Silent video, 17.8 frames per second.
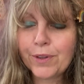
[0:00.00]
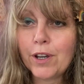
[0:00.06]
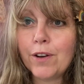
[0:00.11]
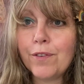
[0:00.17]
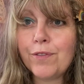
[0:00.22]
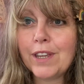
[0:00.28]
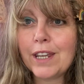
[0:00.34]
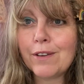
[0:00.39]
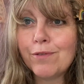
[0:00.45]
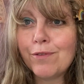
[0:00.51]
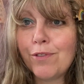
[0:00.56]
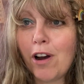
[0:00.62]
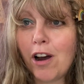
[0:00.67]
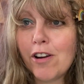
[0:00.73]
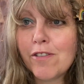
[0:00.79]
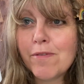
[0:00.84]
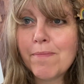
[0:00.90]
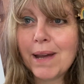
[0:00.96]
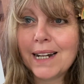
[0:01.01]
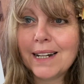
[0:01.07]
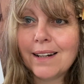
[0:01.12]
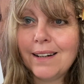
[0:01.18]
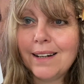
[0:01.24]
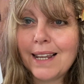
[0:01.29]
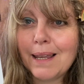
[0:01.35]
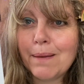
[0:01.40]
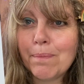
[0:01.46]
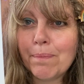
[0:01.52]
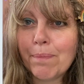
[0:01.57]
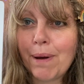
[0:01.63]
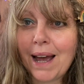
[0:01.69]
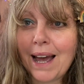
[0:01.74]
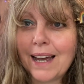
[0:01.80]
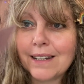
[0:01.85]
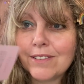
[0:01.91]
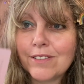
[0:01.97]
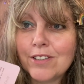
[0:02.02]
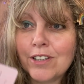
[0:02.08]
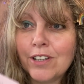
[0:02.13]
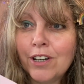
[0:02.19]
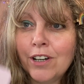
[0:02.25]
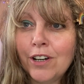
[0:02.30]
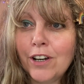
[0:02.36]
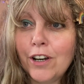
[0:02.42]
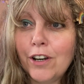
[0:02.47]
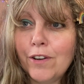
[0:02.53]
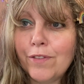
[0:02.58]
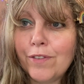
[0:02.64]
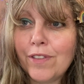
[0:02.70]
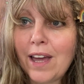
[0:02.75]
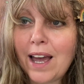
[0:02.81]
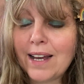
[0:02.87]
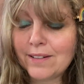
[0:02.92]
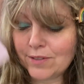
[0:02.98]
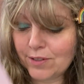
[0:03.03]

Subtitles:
of the environmental impact of that.